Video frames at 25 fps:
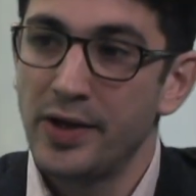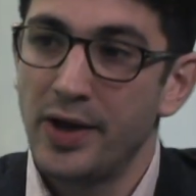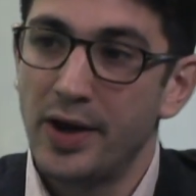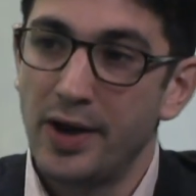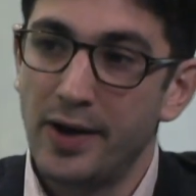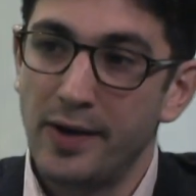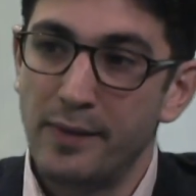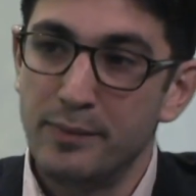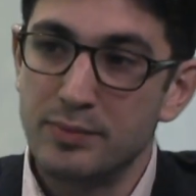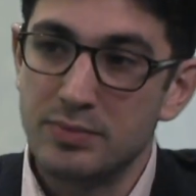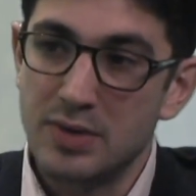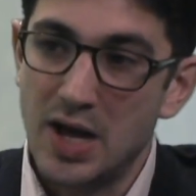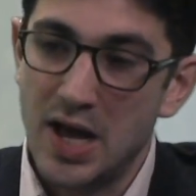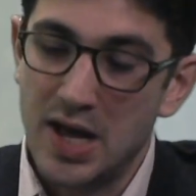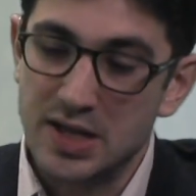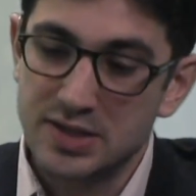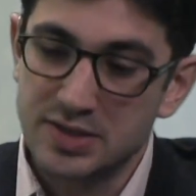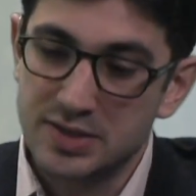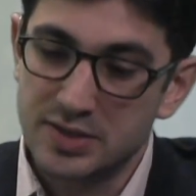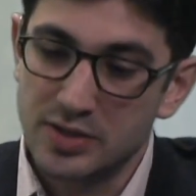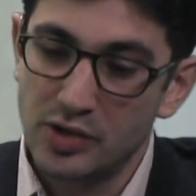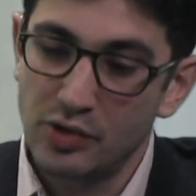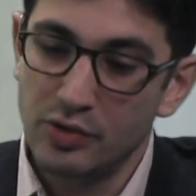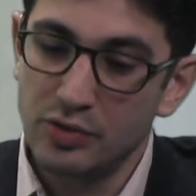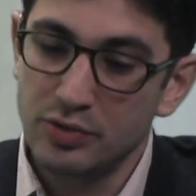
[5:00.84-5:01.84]
Um, and
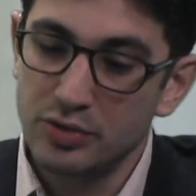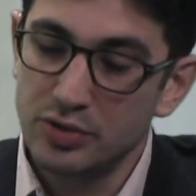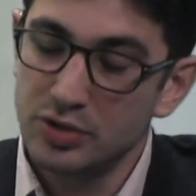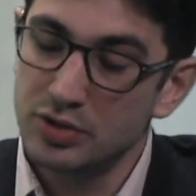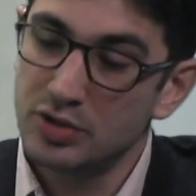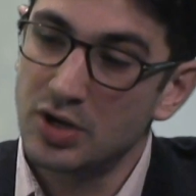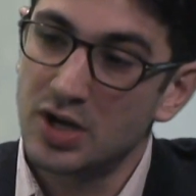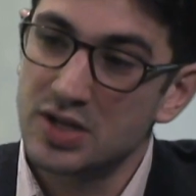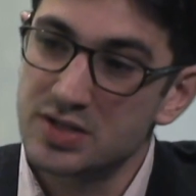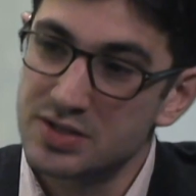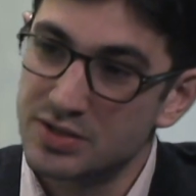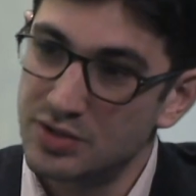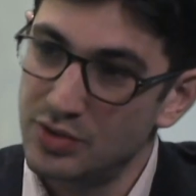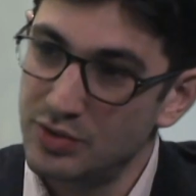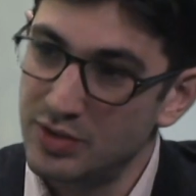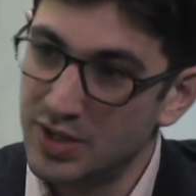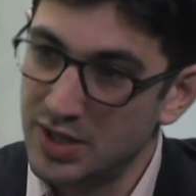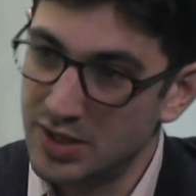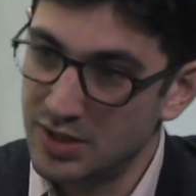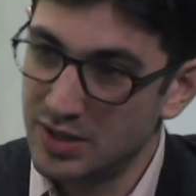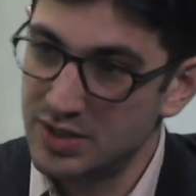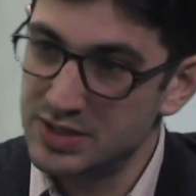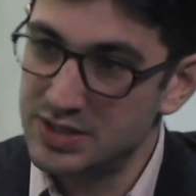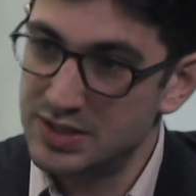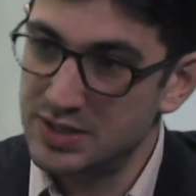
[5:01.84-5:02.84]
so you guys are doing
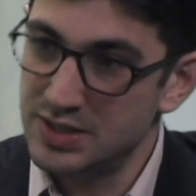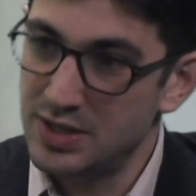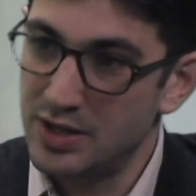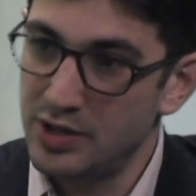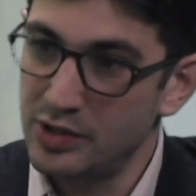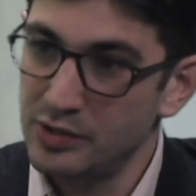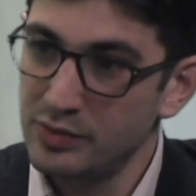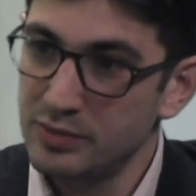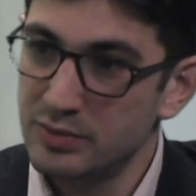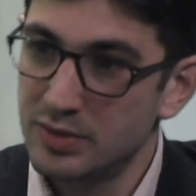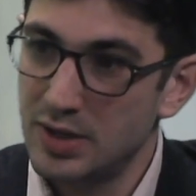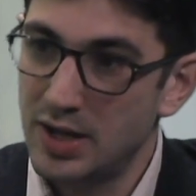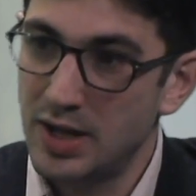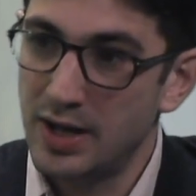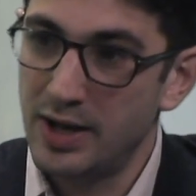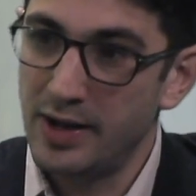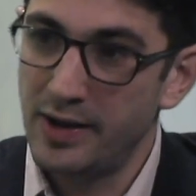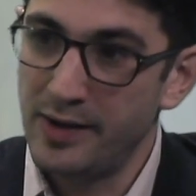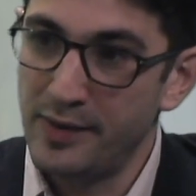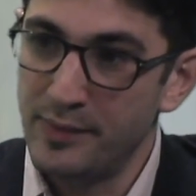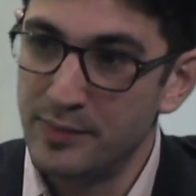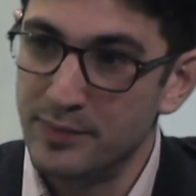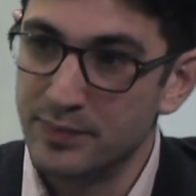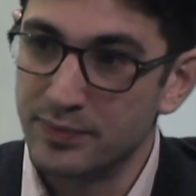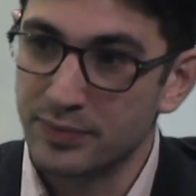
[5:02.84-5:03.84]
an ICO.
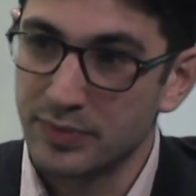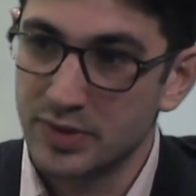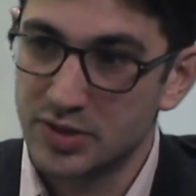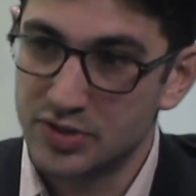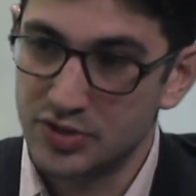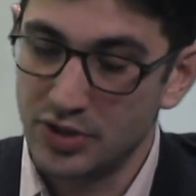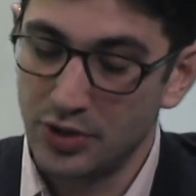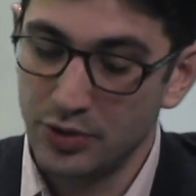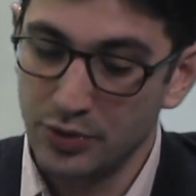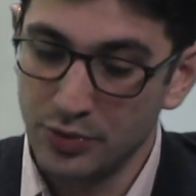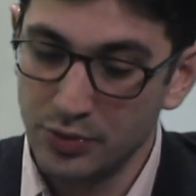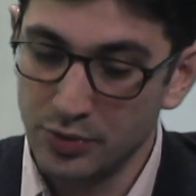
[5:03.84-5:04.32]
Um, so